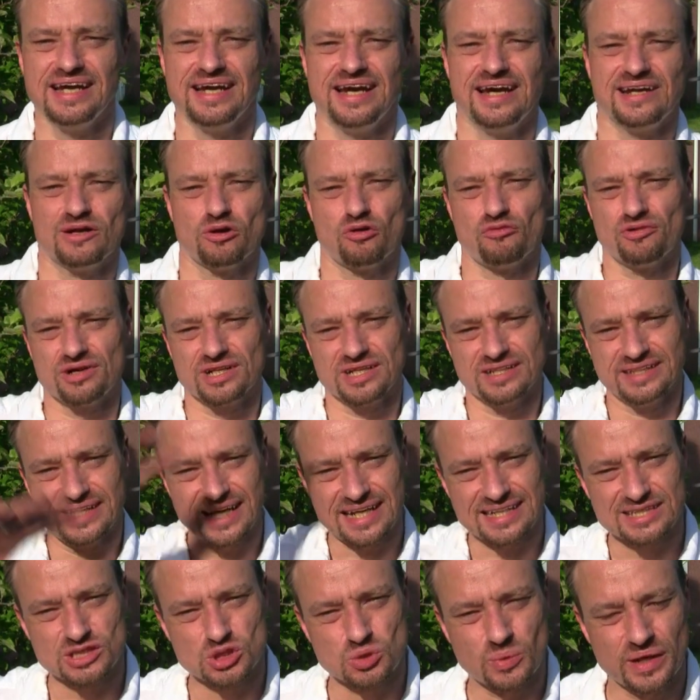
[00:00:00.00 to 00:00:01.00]
and over the
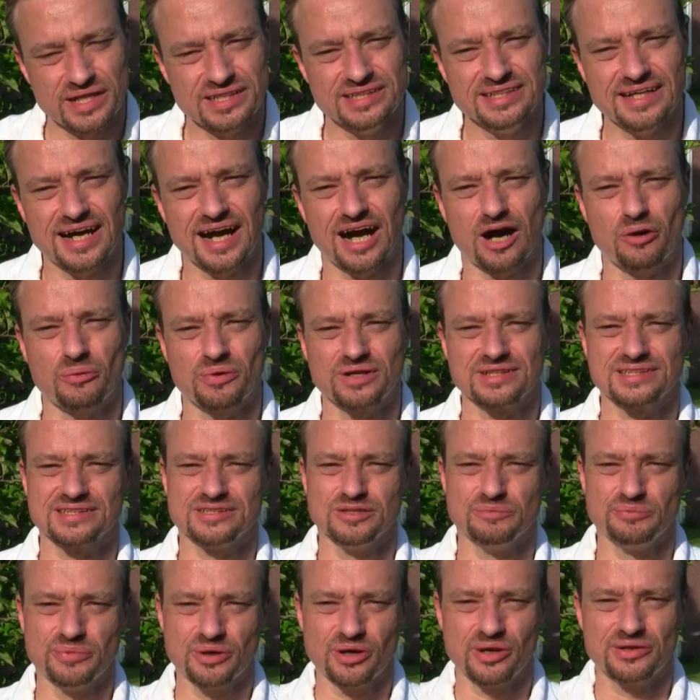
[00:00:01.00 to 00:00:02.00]
next twenty hours
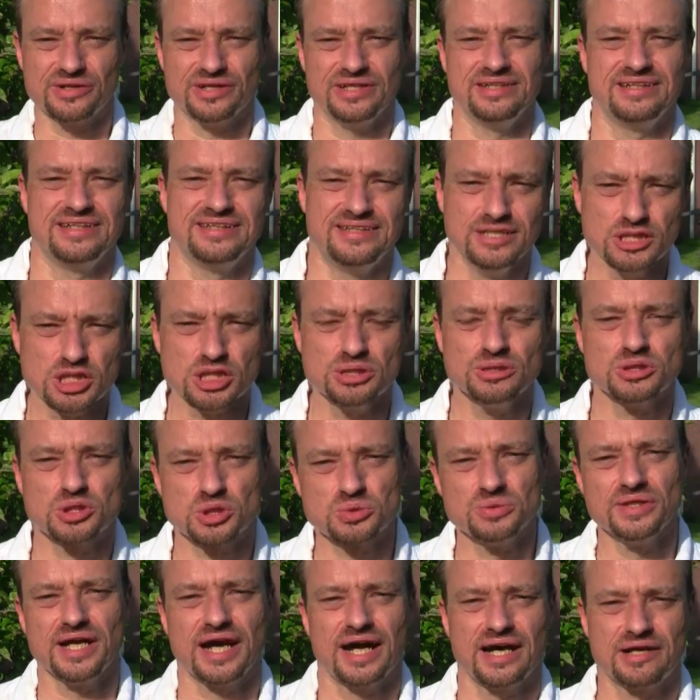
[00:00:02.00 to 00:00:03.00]
you burn an additional
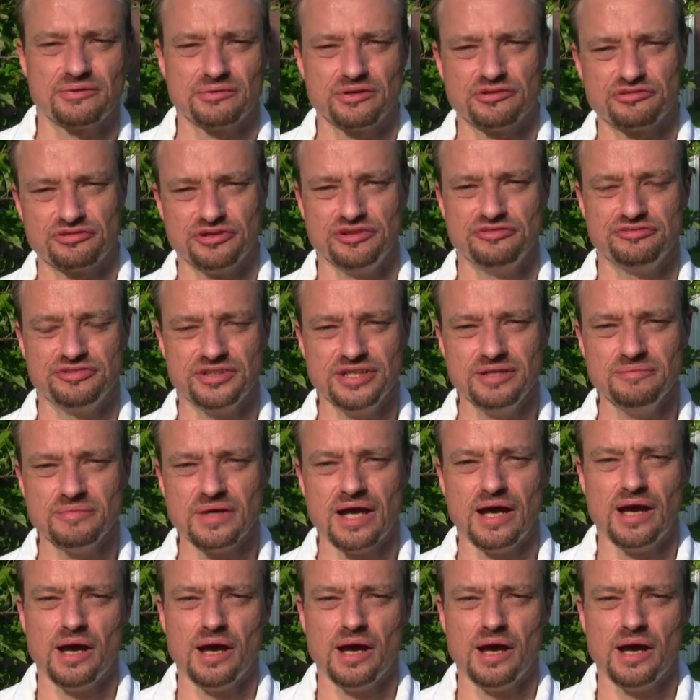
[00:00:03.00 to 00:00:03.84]
three hundred fifty